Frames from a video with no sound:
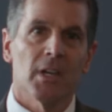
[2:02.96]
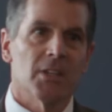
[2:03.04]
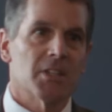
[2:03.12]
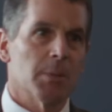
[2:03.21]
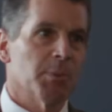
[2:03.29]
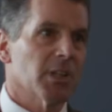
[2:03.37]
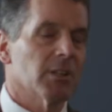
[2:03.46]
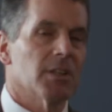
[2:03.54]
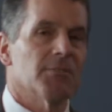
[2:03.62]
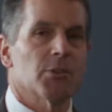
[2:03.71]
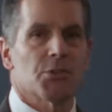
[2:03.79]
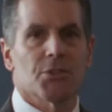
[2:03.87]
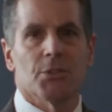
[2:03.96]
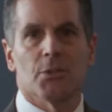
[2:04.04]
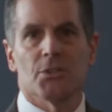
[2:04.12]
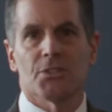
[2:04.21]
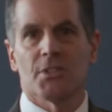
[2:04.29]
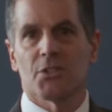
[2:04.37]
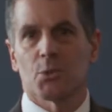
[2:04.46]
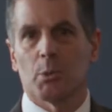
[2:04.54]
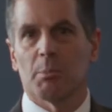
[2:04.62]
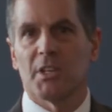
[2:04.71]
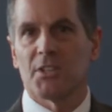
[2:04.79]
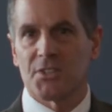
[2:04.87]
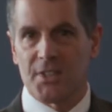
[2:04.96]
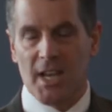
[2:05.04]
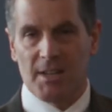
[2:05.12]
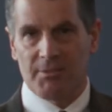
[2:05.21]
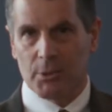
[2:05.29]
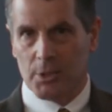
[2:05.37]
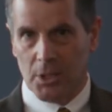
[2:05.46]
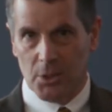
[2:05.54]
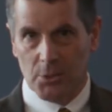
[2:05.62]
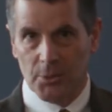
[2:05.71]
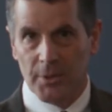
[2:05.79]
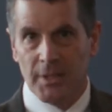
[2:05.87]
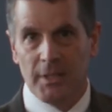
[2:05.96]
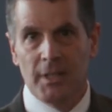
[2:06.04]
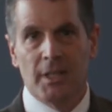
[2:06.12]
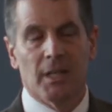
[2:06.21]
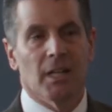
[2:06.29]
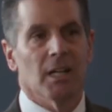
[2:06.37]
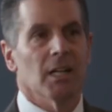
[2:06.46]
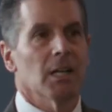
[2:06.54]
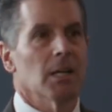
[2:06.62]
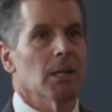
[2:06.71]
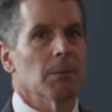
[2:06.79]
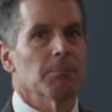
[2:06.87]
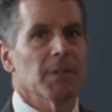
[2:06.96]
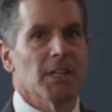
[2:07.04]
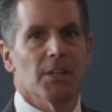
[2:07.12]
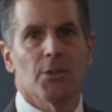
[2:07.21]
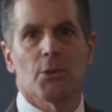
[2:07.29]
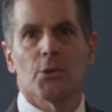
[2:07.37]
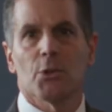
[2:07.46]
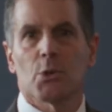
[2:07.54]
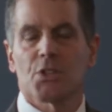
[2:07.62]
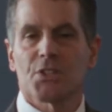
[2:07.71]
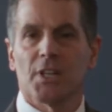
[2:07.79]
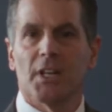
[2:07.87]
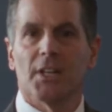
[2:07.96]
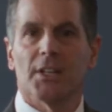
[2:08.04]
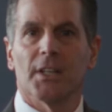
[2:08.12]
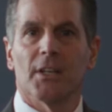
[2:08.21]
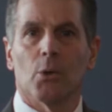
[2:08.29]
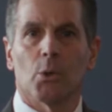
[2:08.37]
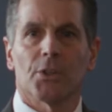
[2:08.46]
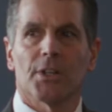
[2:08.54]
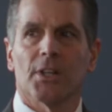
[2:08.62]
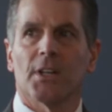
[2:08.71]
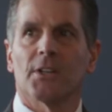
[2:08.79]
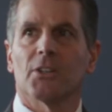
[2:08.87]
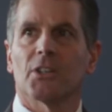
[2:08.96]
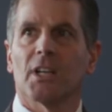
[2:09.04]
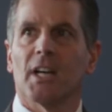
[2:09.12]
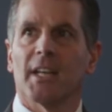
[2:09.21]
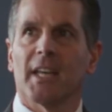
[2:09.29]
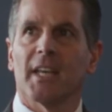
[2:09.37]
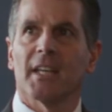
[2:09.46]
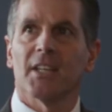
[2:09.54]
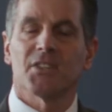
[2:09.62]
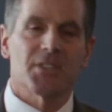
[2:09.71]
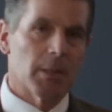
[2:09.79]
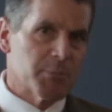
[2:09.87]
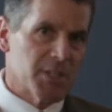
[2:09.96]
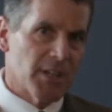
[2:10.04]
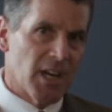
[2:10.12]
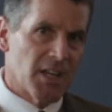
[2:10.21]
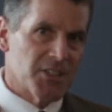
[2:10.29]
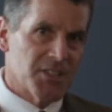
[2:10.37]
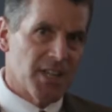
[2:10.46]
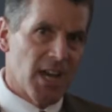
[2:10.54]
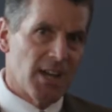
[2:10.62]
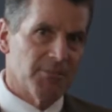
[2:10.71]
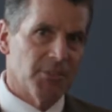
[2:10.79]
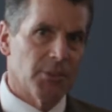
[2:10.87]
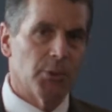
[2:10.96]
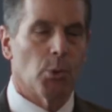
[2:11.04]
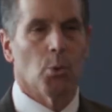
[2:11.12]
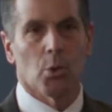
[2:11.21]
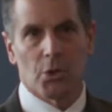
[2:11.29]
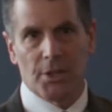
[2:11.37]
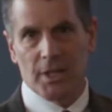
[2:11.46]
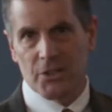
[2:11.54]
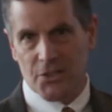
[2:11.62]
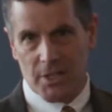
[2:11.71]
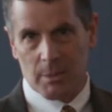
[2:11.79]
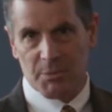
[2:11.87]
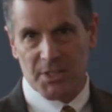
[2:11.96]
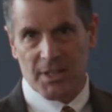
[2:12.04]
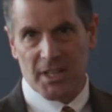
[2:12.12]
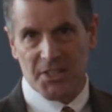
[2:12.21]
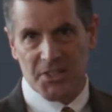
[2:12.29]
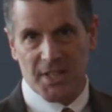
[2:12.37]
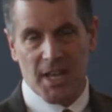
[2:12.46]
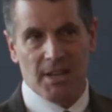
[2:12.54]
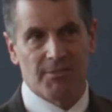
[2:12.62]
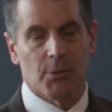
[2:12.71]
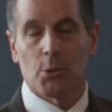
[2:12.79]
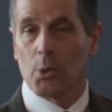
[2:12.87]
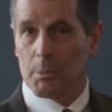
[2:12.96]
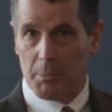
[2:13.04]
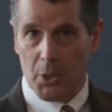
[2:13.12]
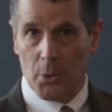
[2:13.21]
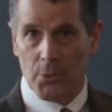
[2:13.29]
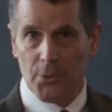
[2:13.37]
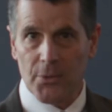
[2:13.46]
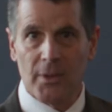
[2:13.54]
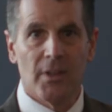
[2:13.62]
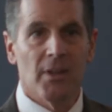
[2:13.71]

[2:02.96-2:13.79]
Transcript: Typically for students, this would be the Stafford loan. Either your son or daughter got a subsidized Stafford or an unsubsidized Stafford or both.